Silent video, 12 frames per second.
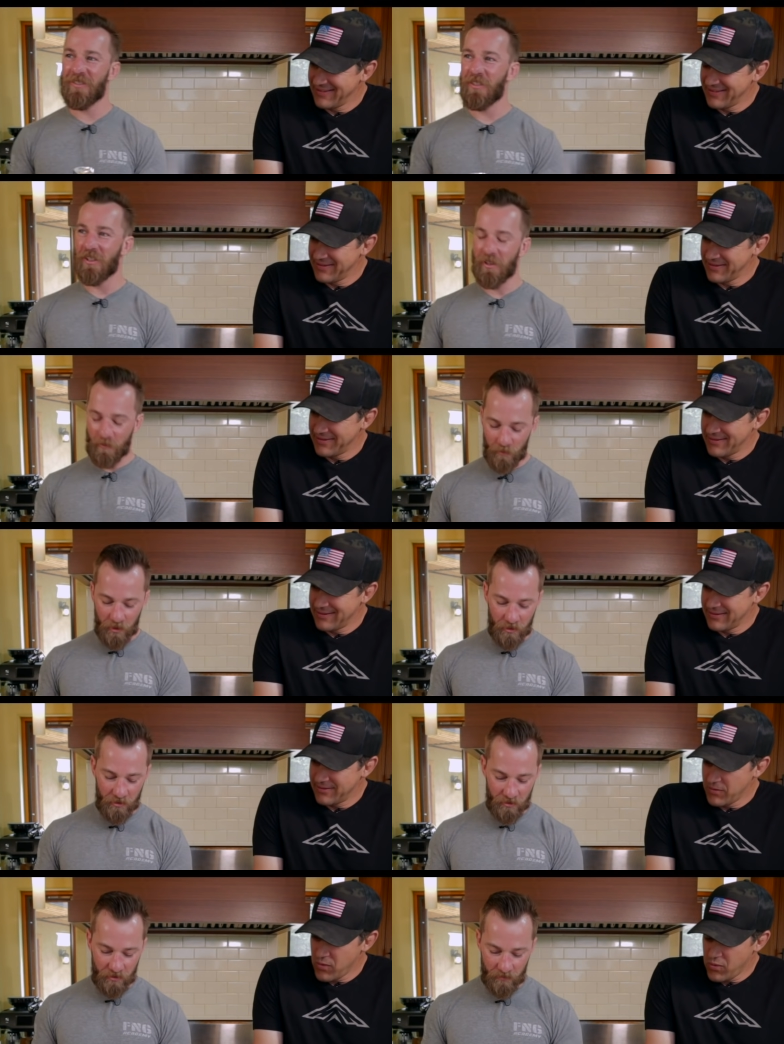Speaker 1: fucking
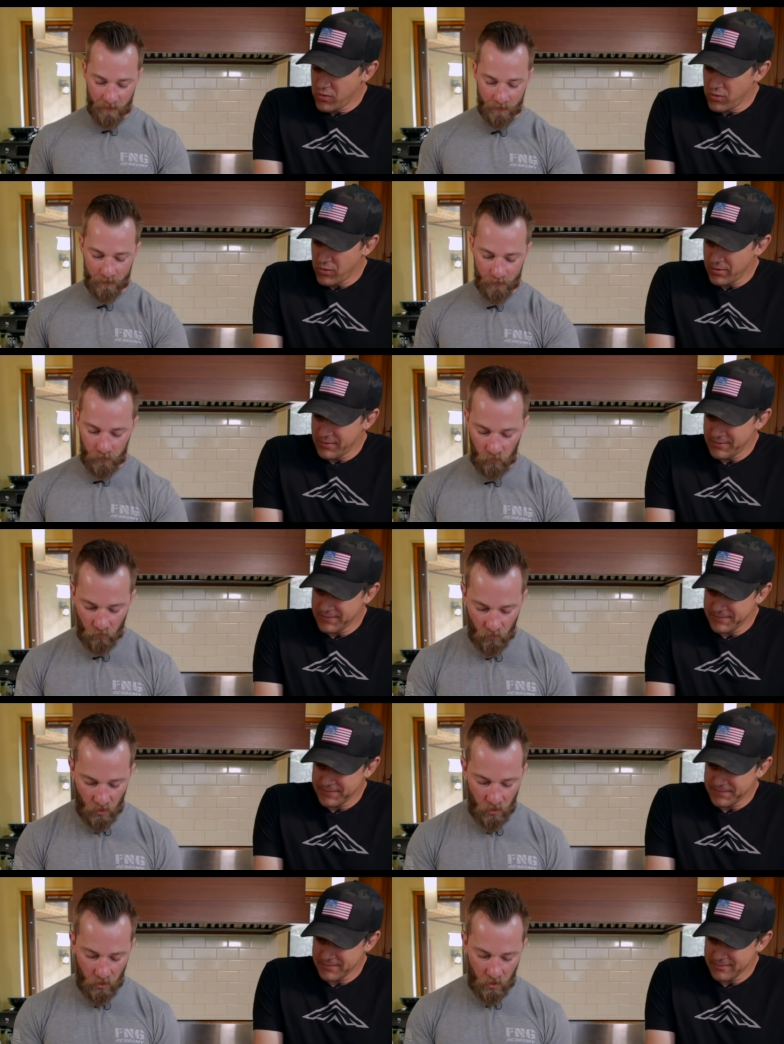weirdos.
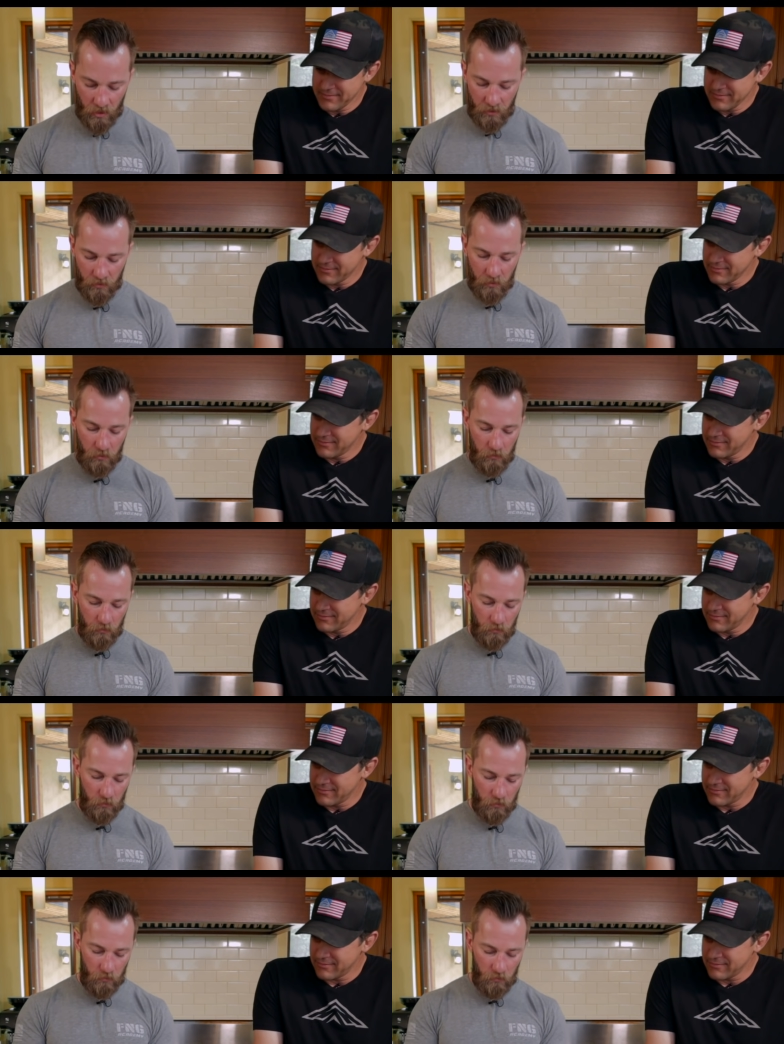All right,
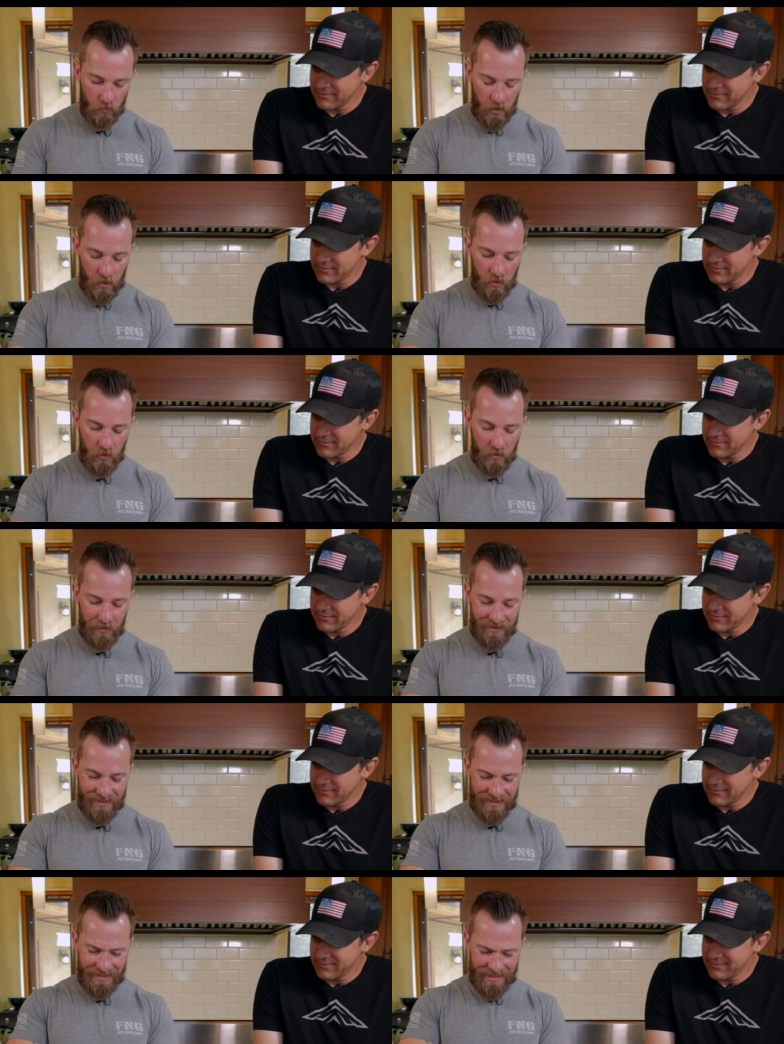this is,
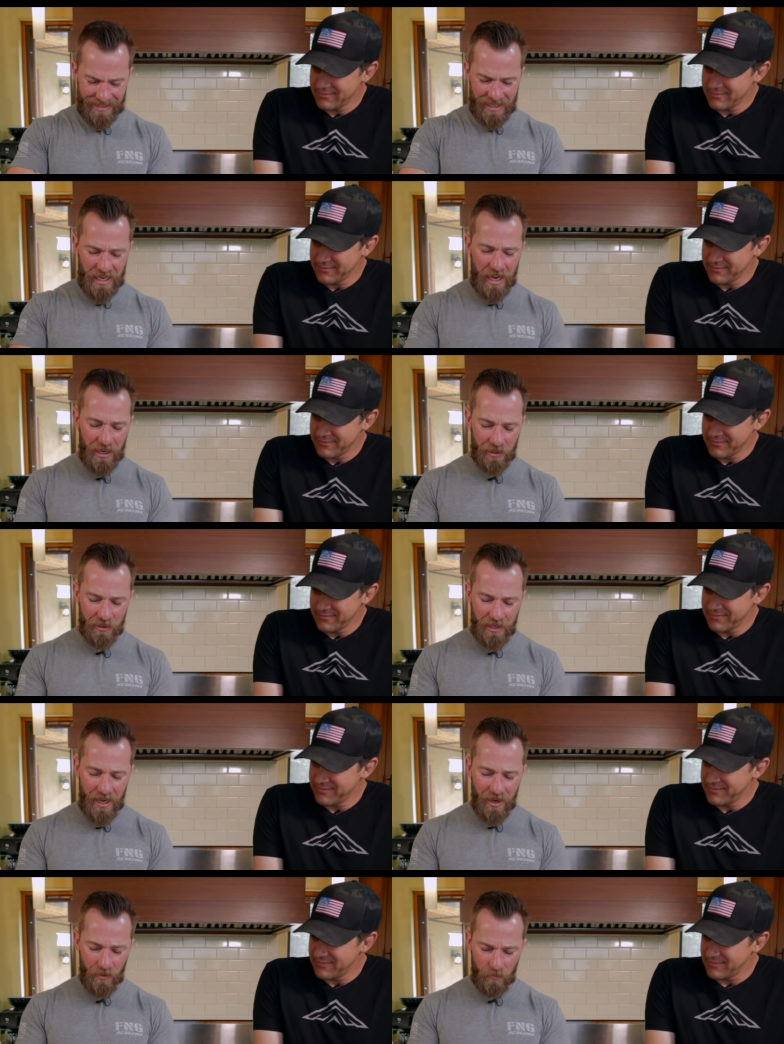gosh,
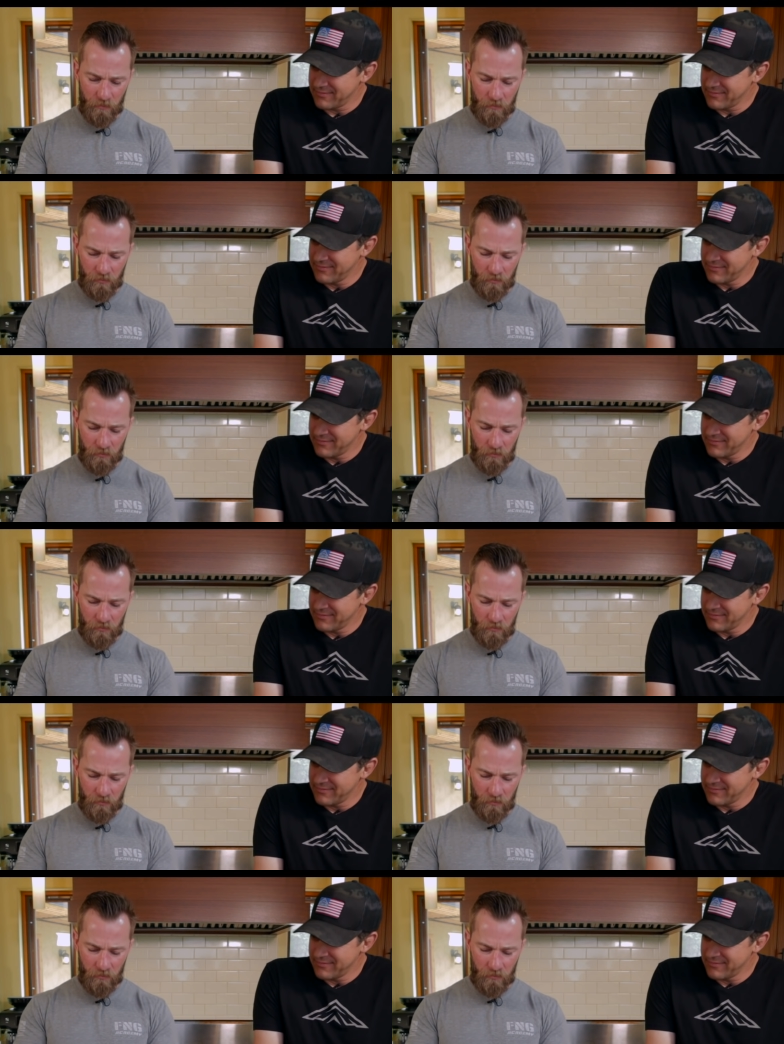damn.